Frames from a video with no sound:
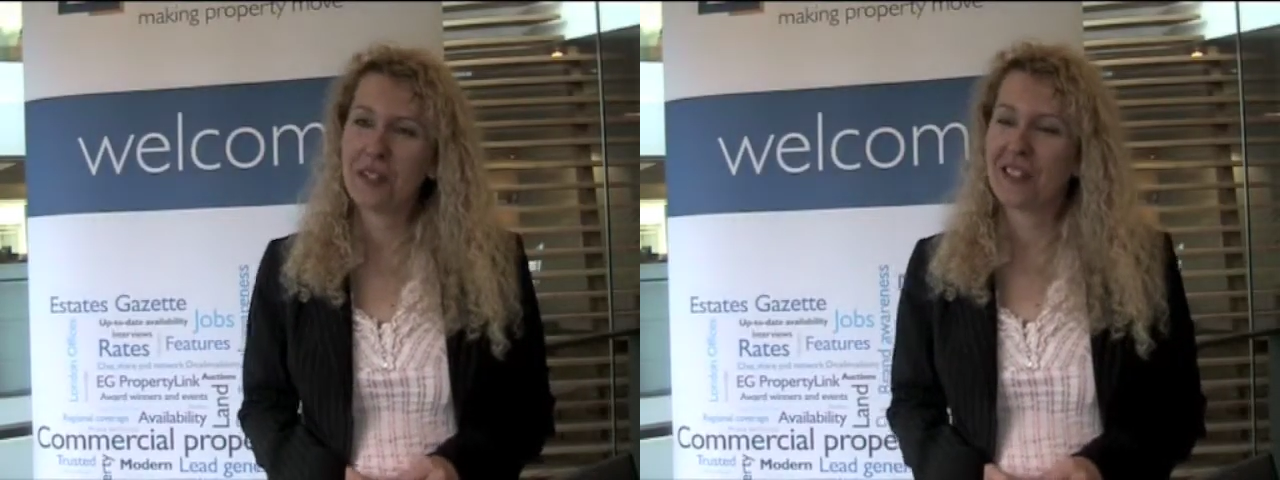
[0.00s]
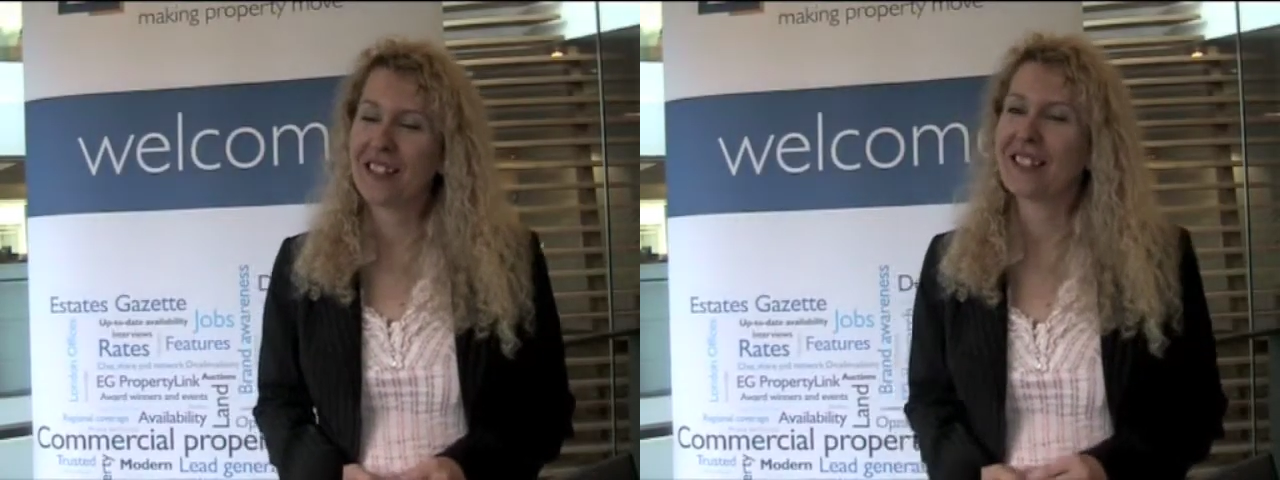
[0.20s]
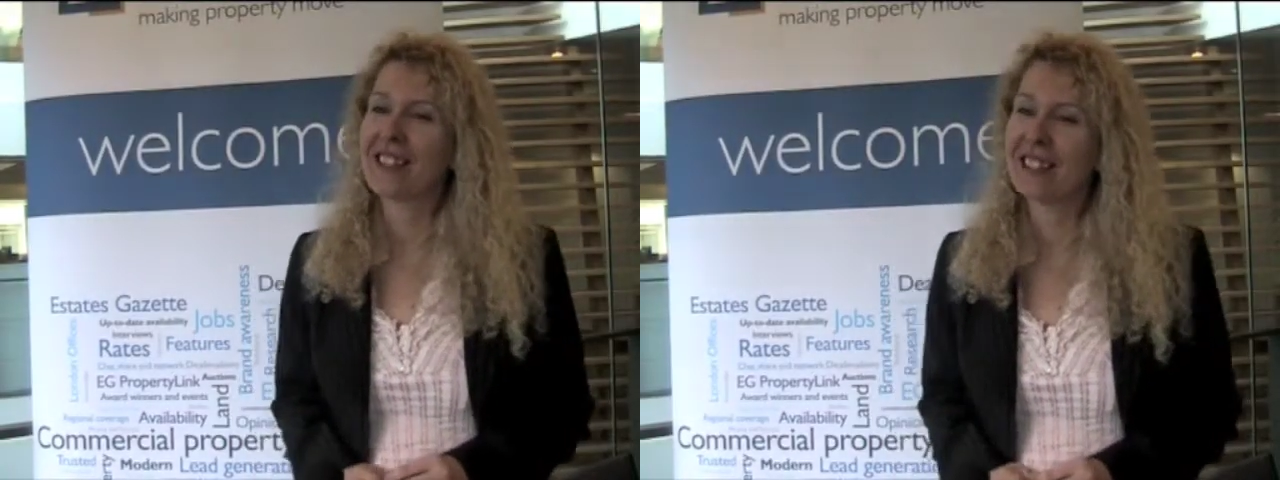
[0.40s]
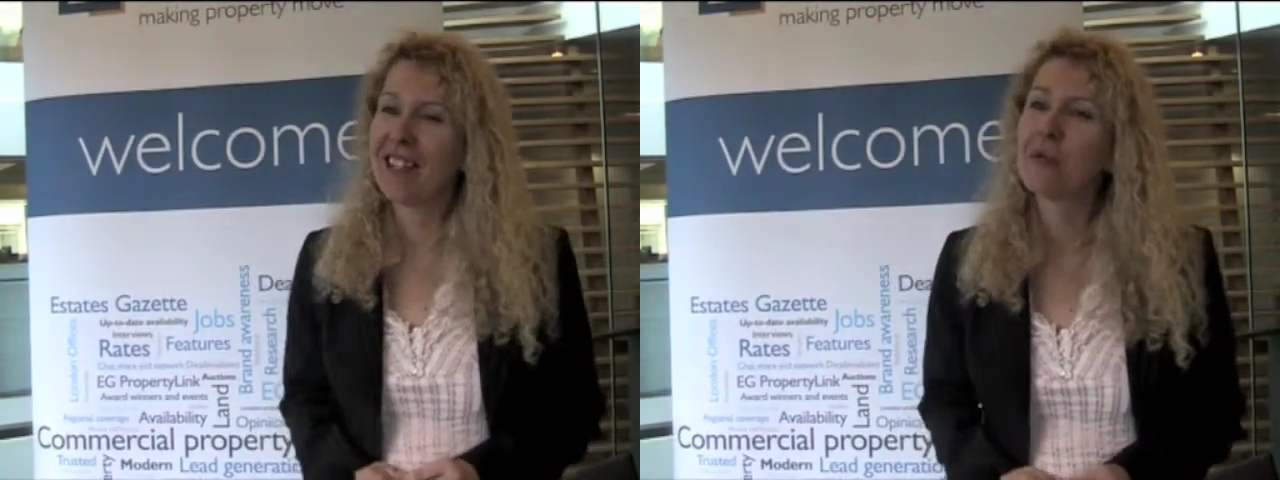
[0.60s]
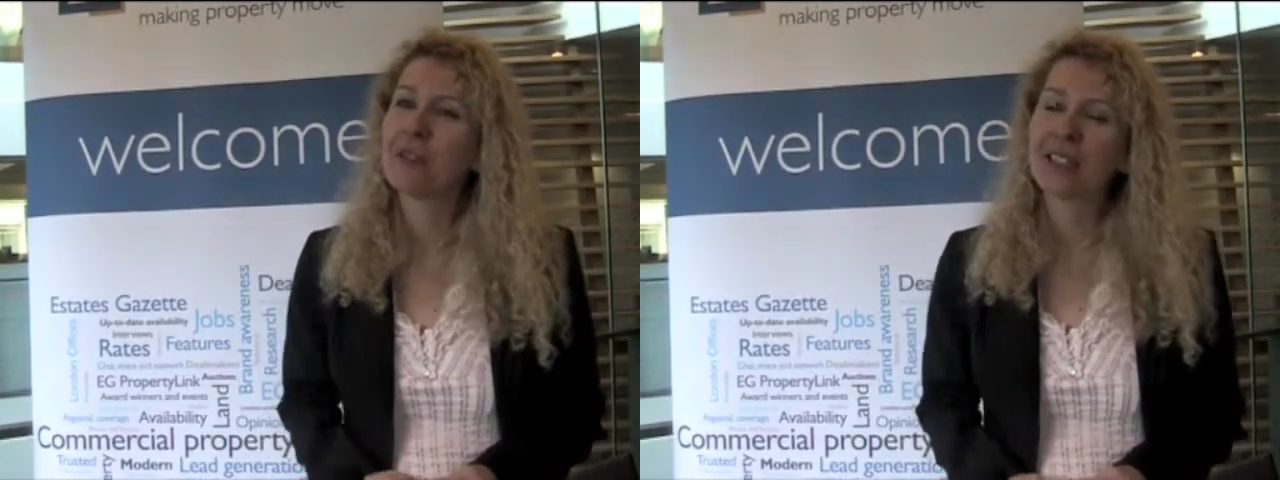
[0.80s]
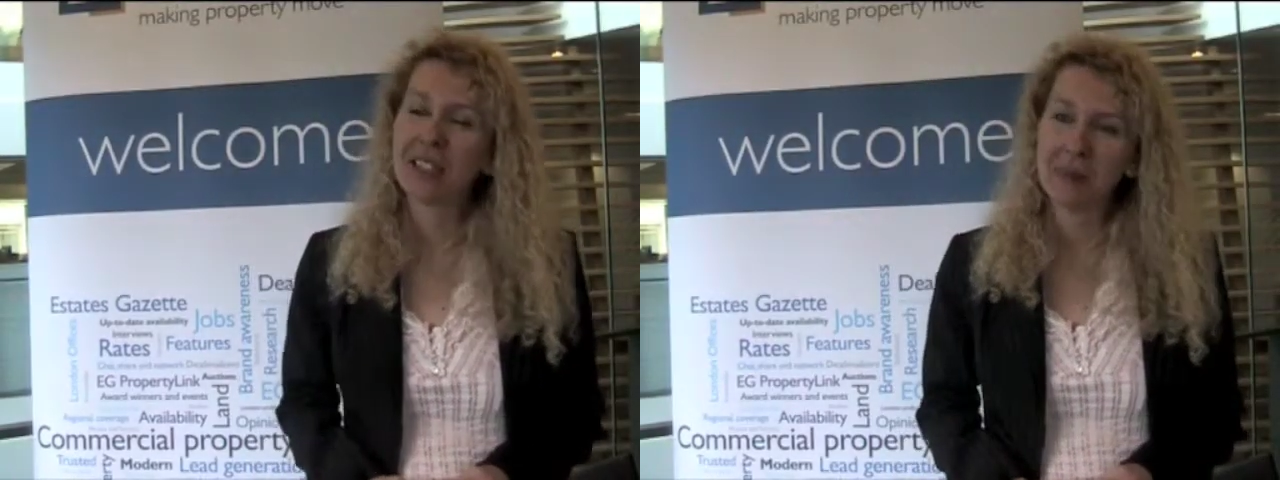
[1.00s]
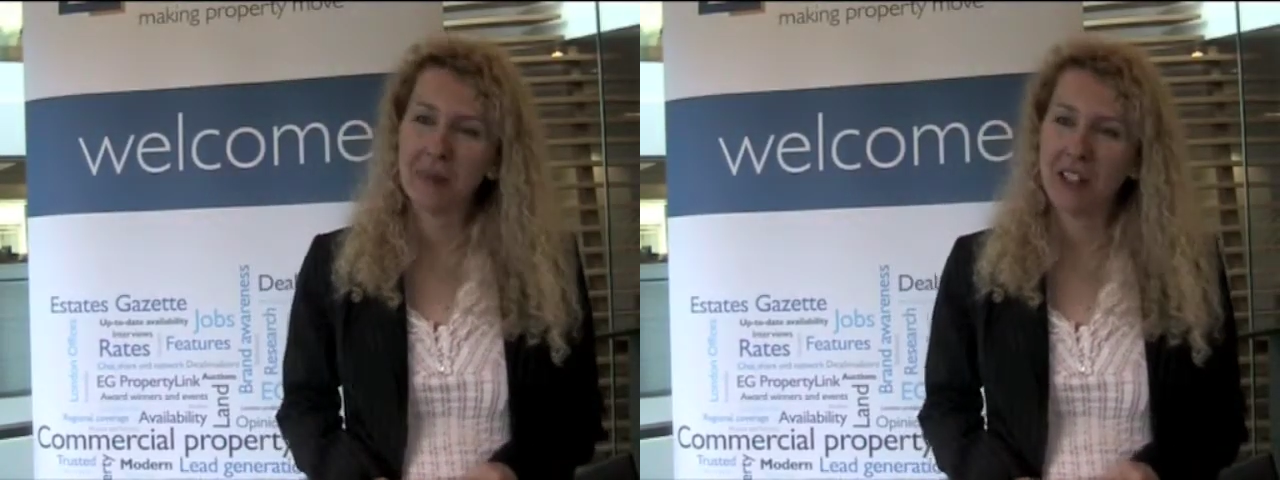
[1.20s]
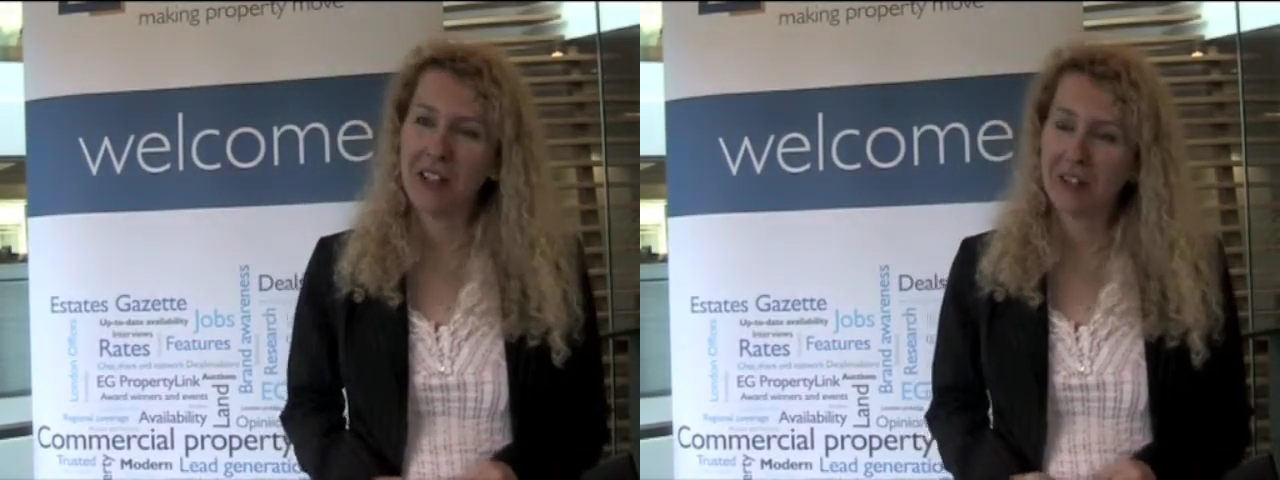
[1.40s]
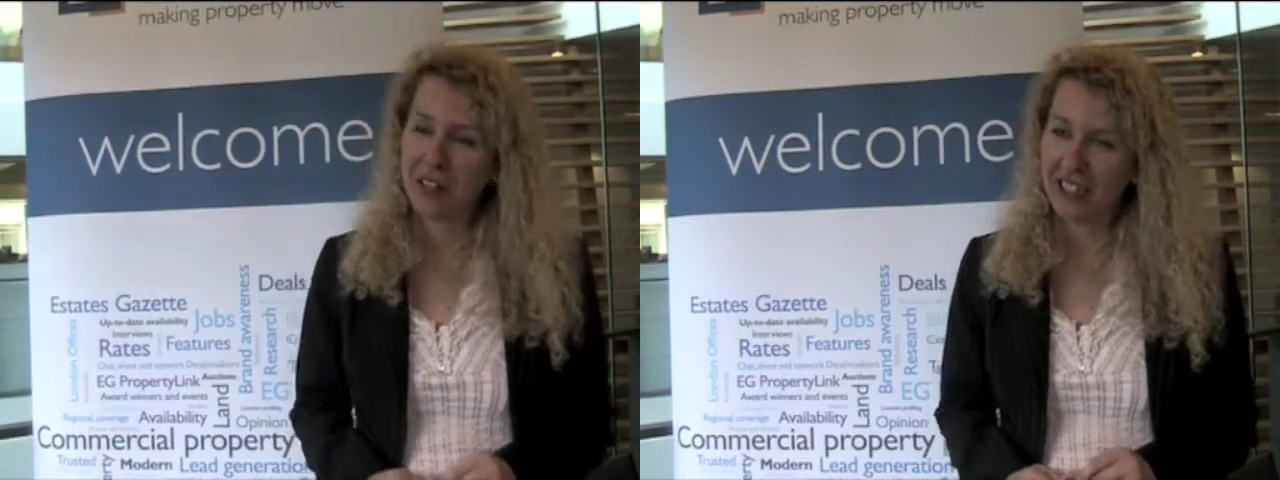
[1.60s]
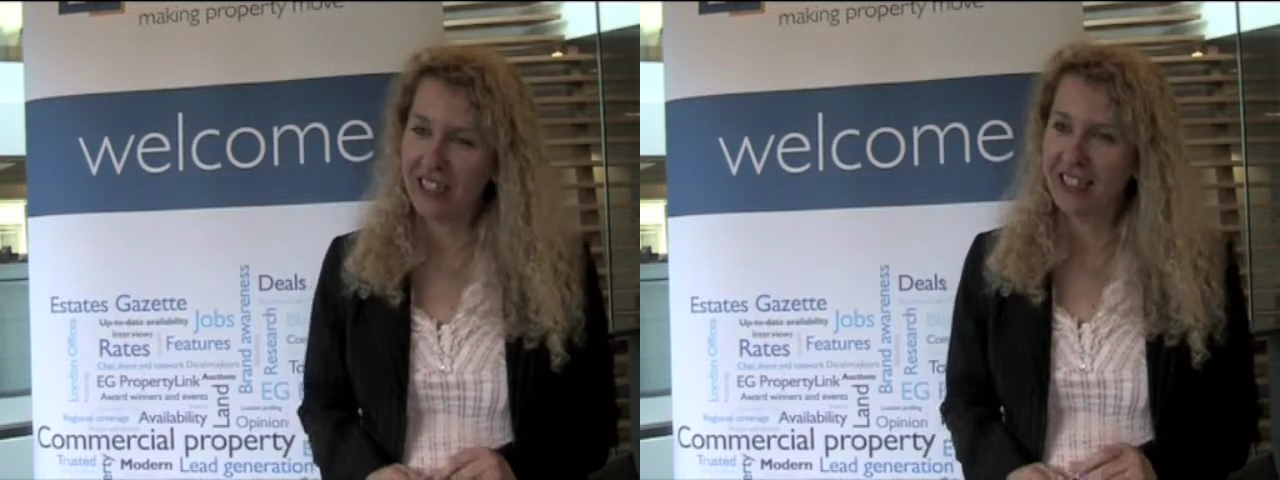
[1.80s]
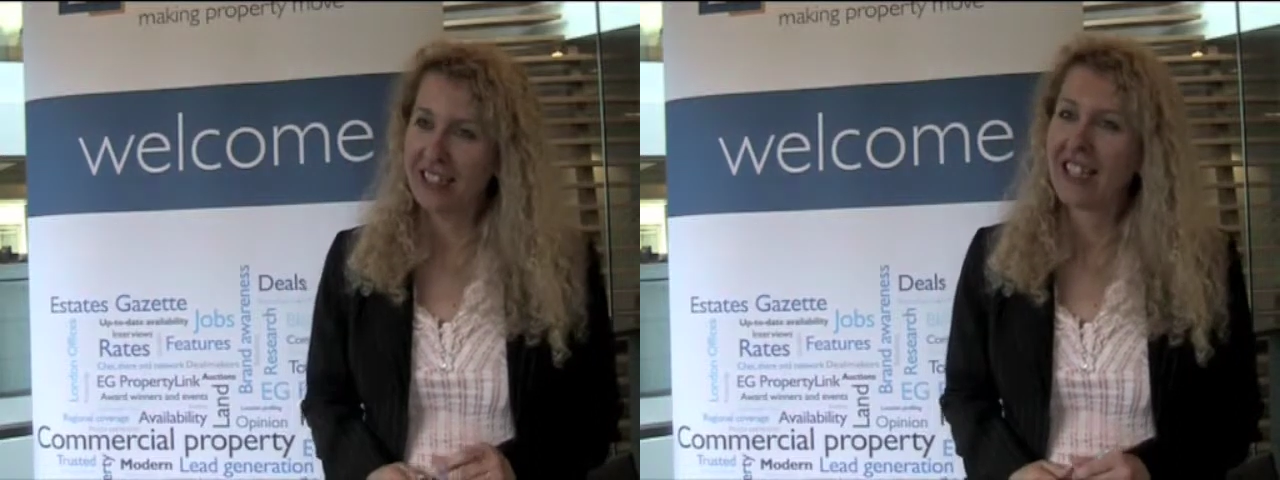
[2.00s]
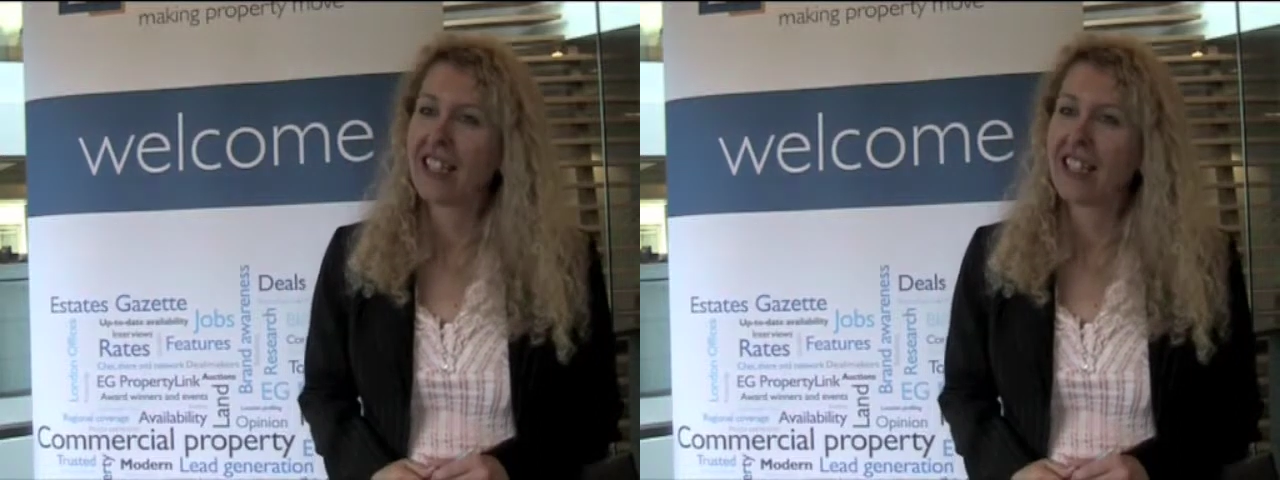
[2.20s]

2010 were CBRE